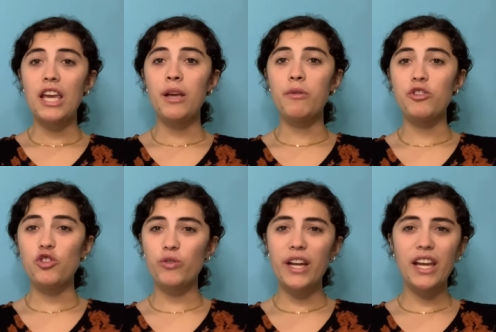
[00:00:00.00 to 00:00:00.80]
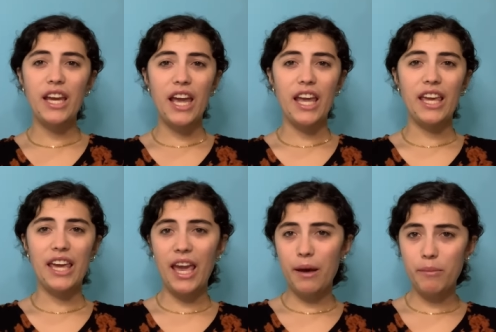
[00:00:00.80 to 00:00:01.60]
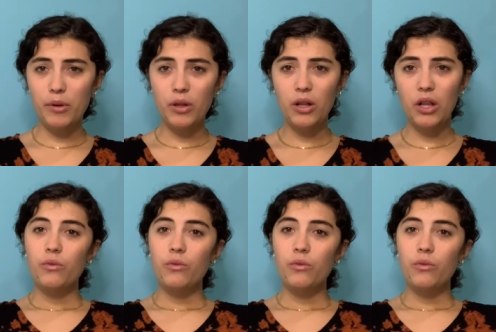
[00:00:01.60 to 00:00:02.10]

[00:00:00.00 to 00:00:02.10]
he would drink and gamble,